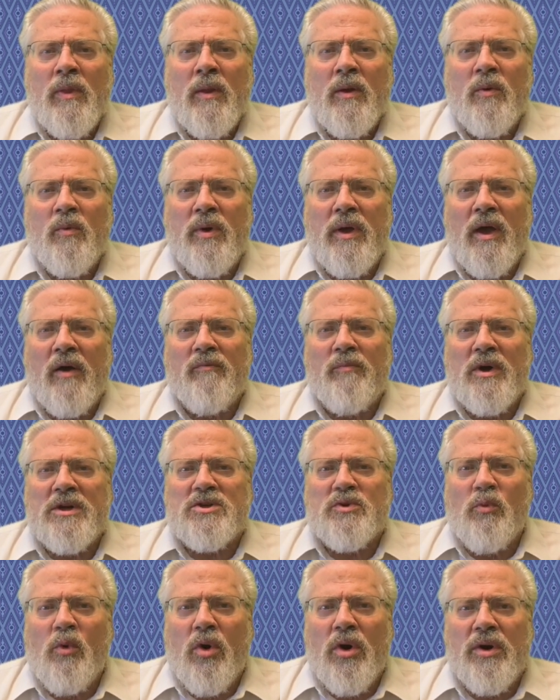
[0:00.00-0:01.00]
We have
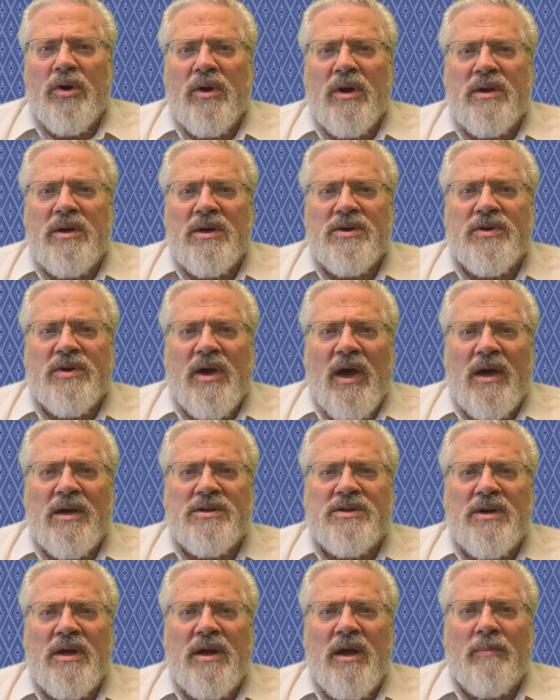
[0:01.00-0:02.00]
much more to
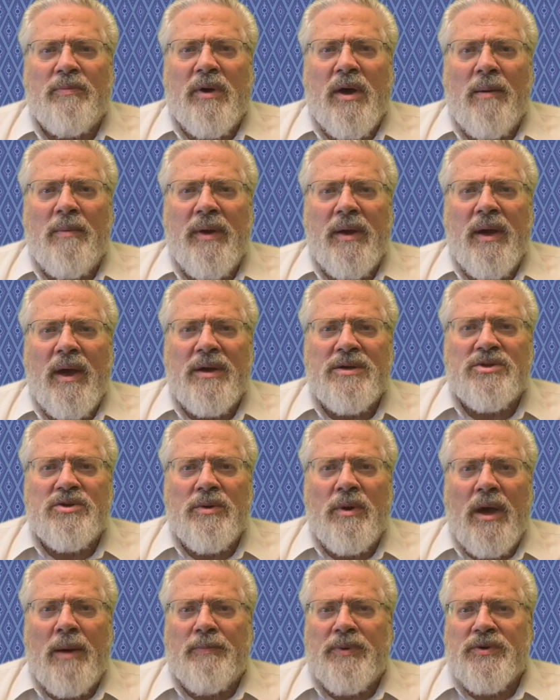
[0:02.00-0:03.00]
discuss in upcoming
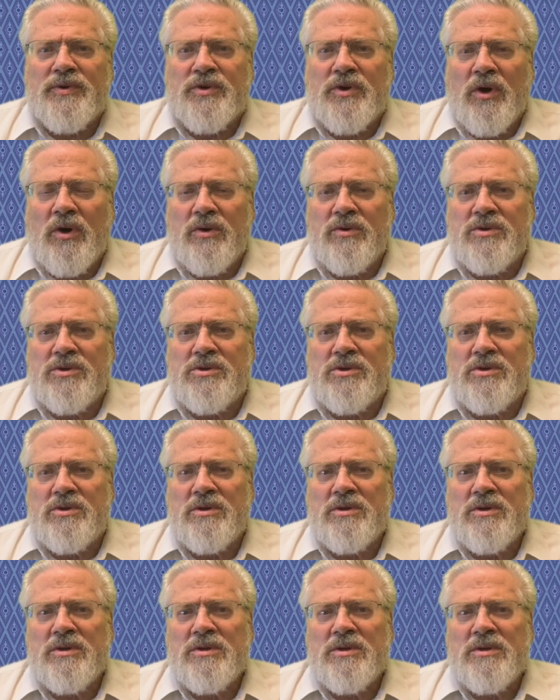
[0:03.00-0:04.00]
episodes.
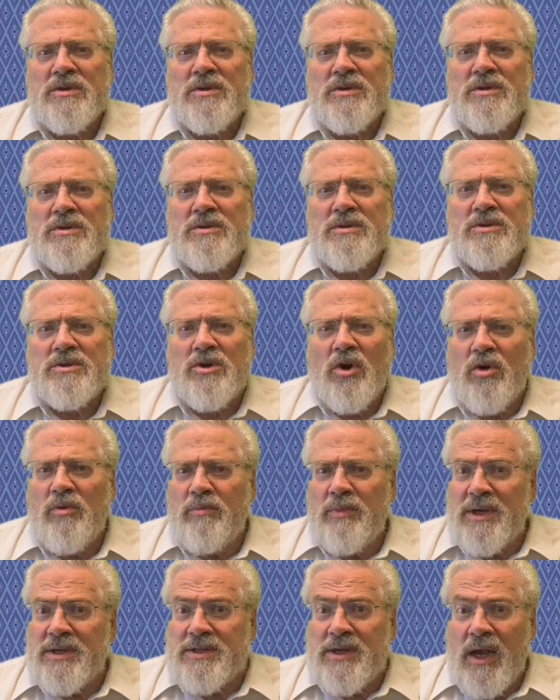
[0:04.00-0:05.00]

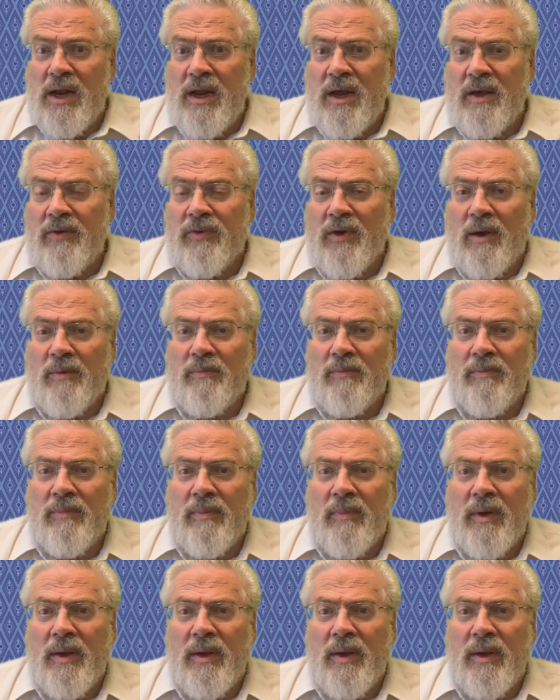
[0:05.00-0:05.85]
Don't miss any of them.